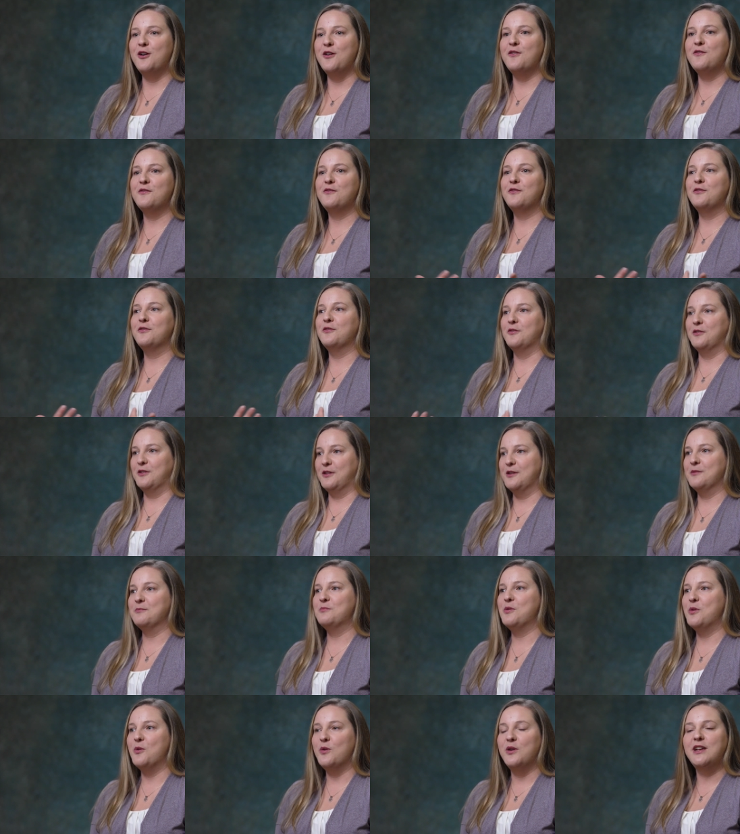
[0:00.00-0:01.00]
of
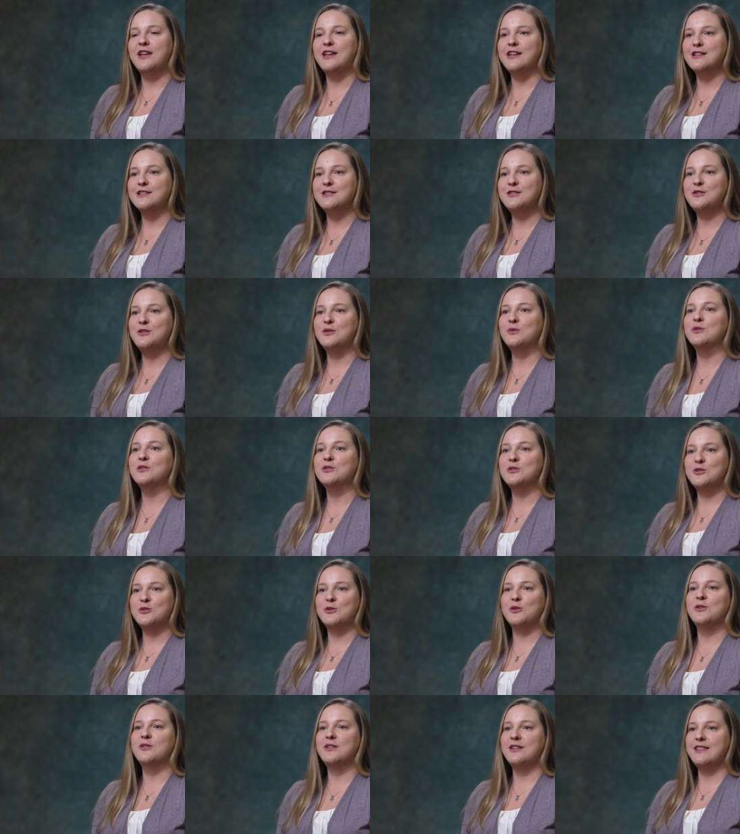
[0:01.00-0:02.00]
employees to
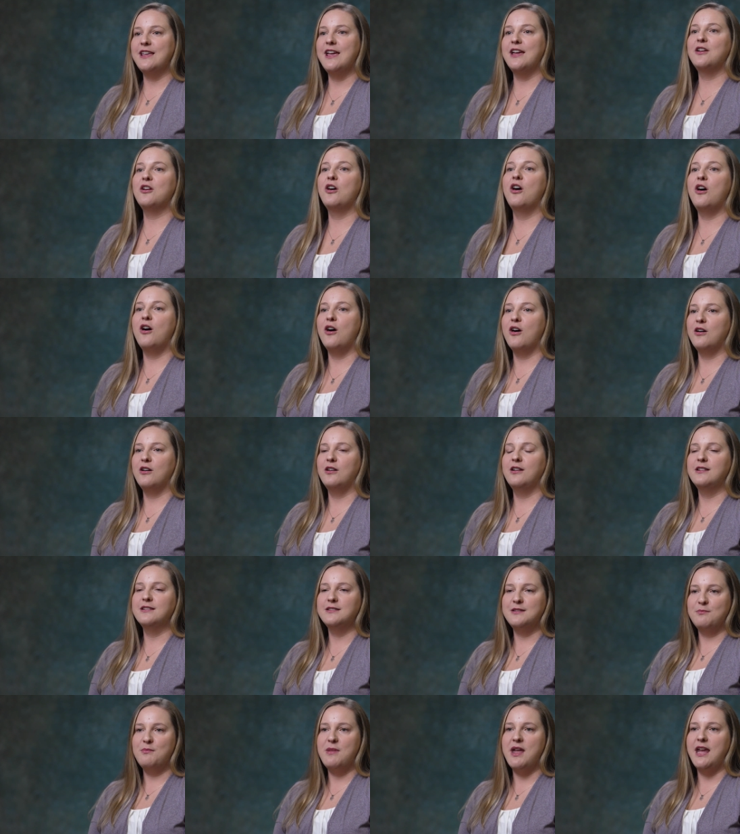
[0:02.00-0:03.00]
ensure that that car
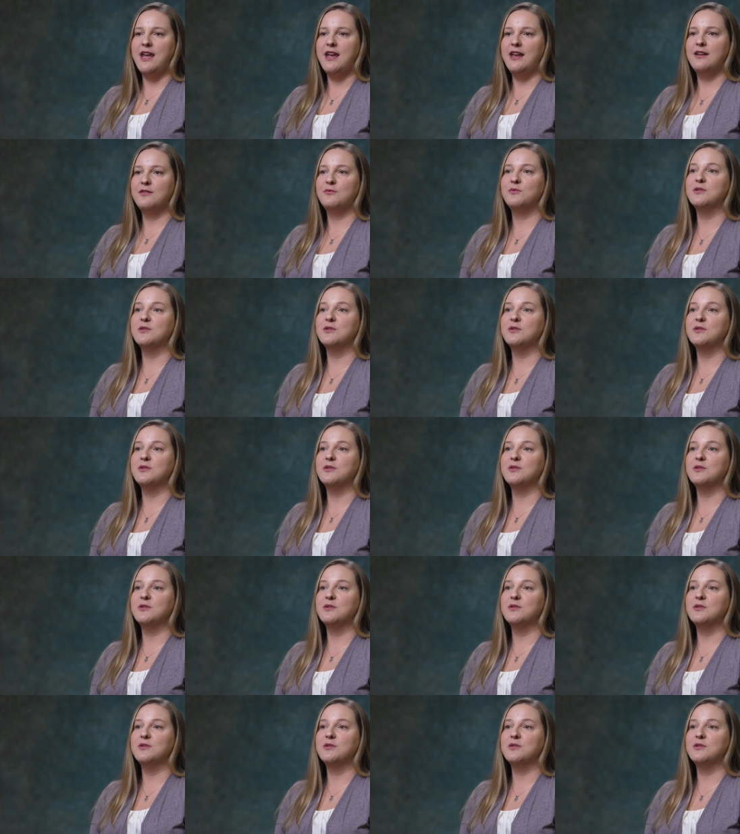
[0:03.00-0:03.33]
is made